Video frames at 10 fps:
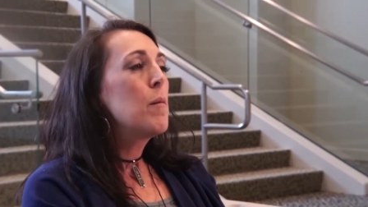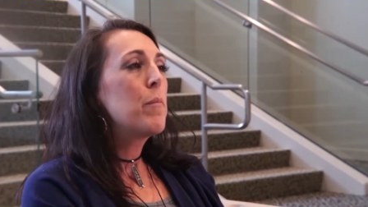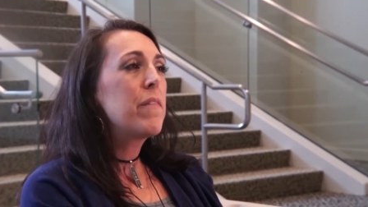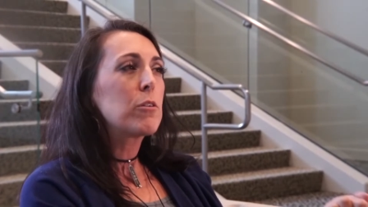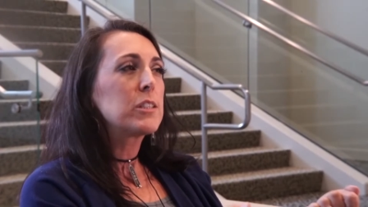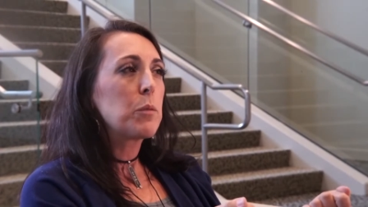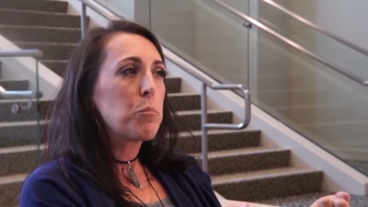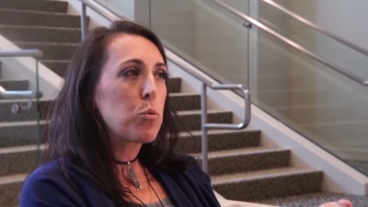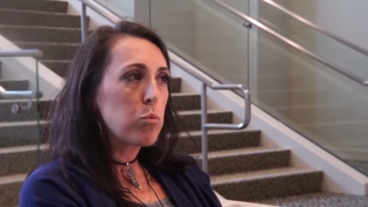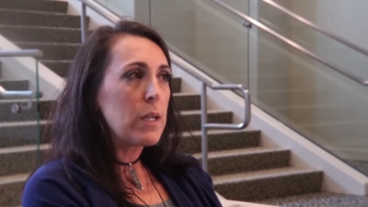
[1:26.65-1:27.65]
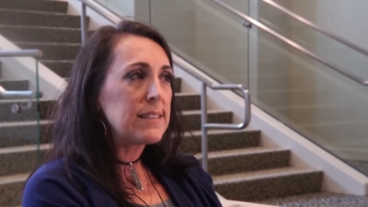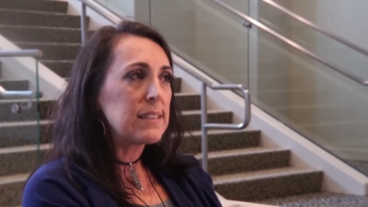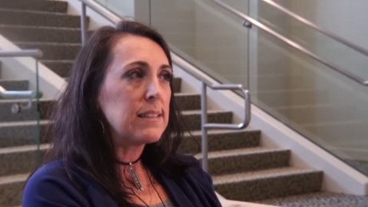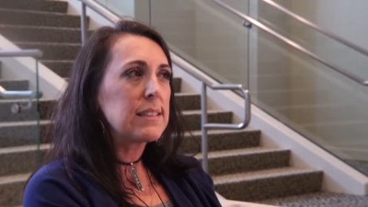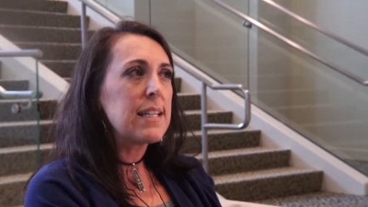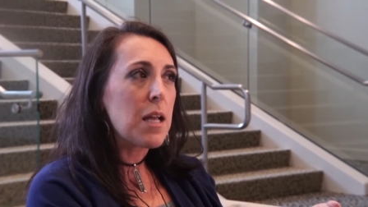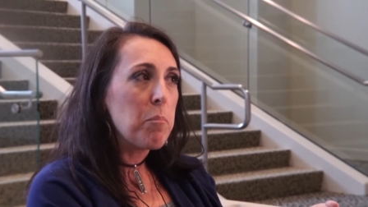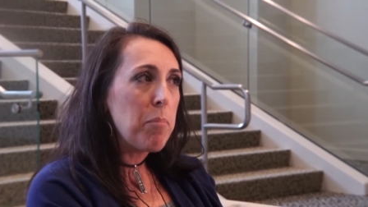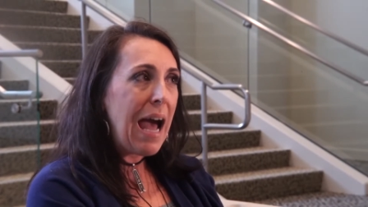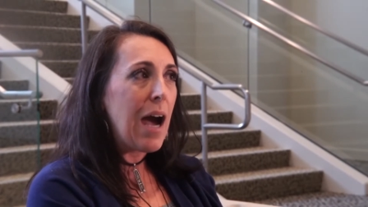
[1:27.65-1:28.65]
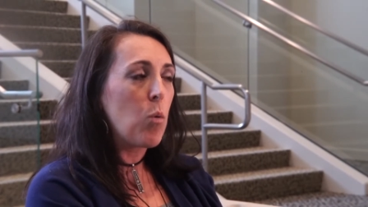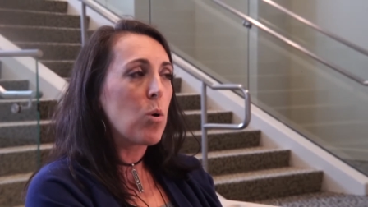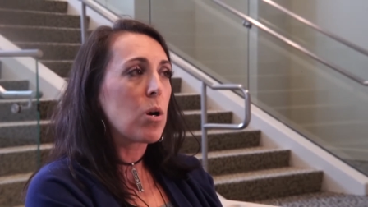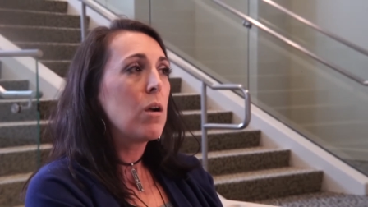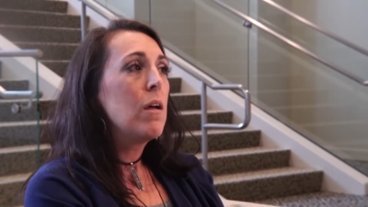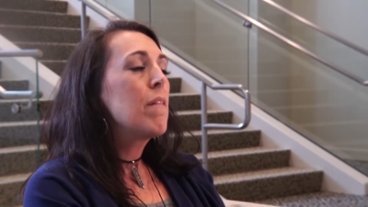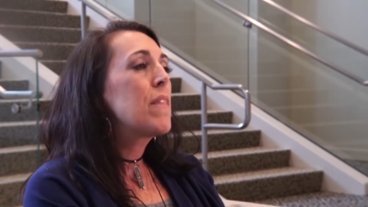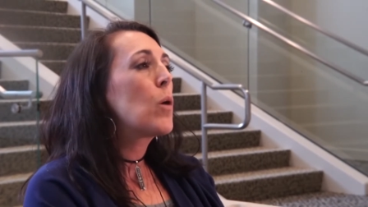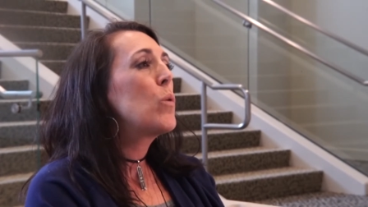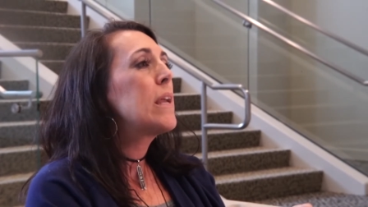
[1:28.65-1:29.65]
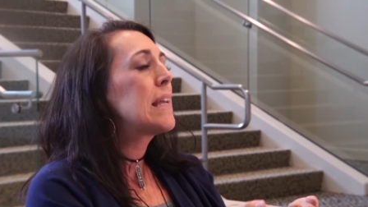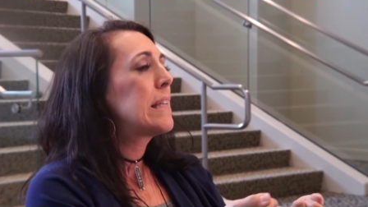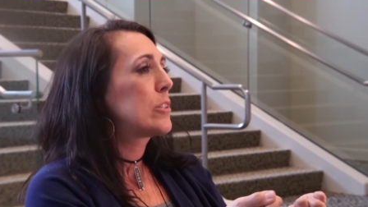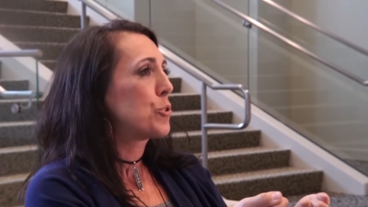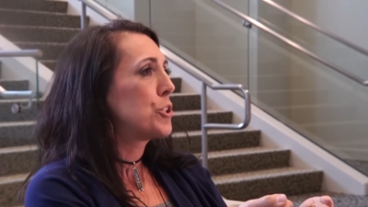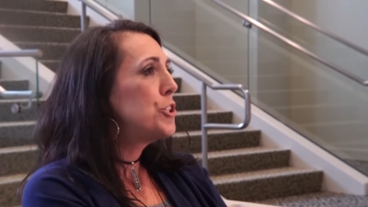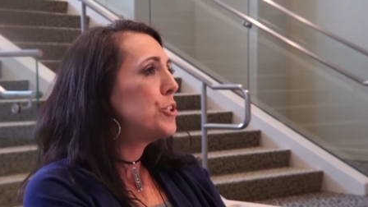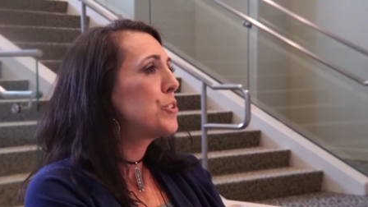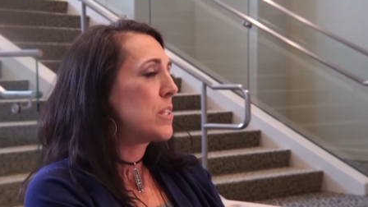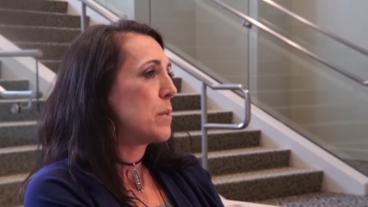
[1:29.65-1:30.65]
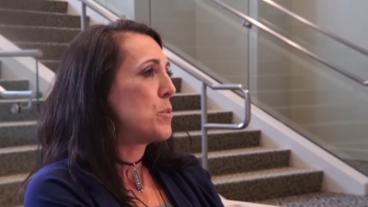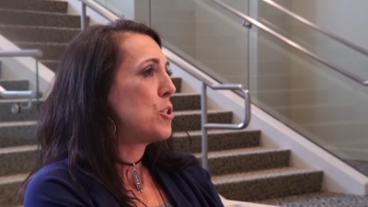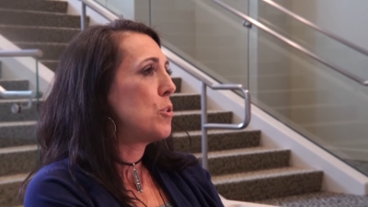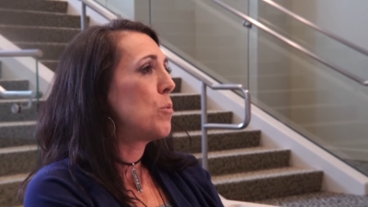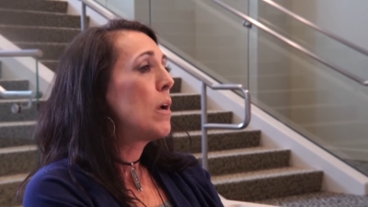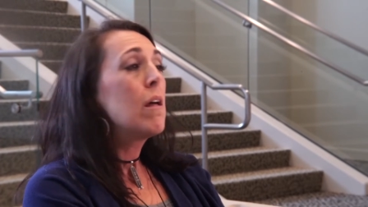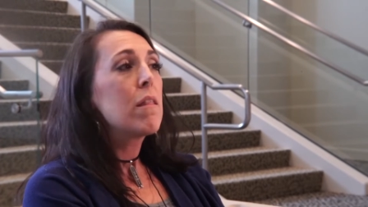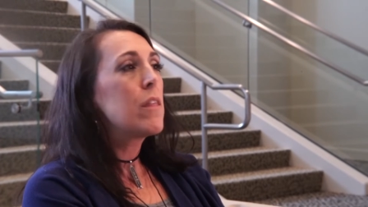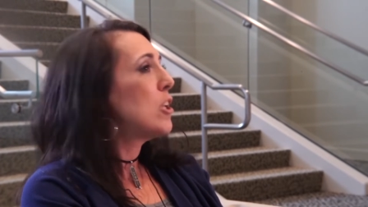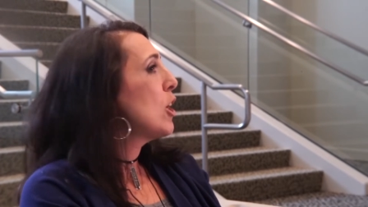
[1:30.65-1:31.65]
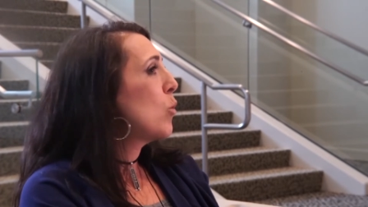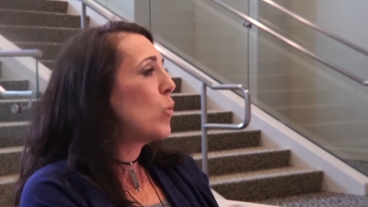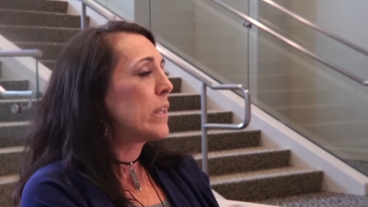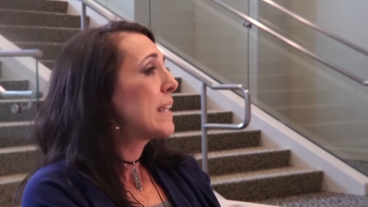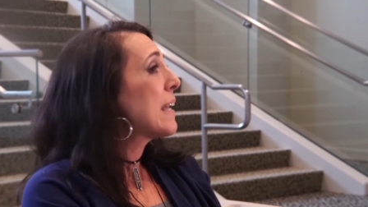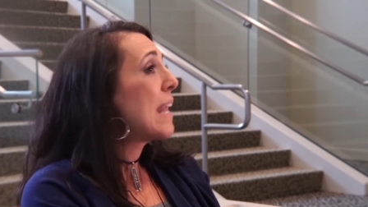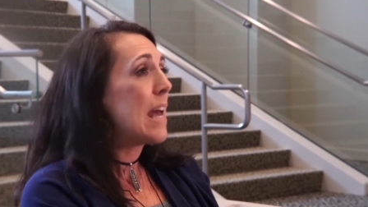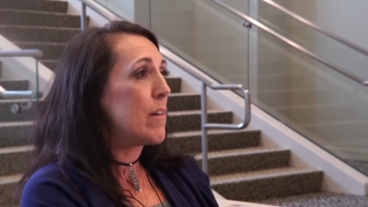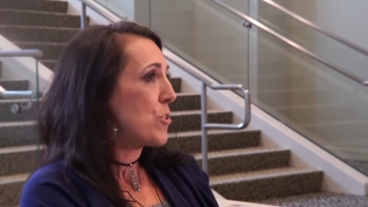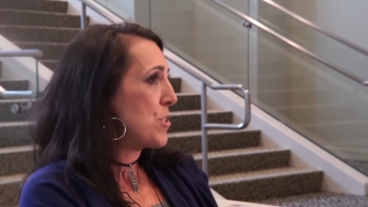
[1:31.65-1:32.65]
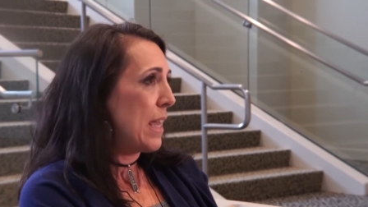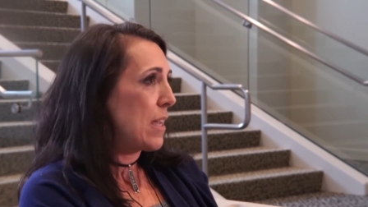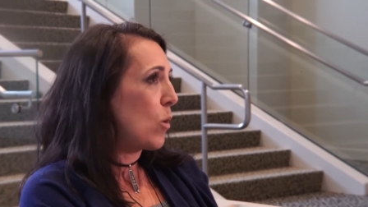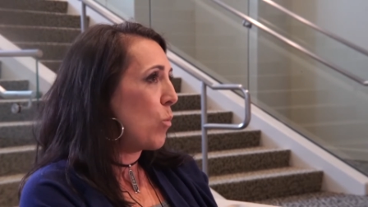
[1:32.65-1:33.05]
but there is a presence and a power that we can introduce them to that no one can ever take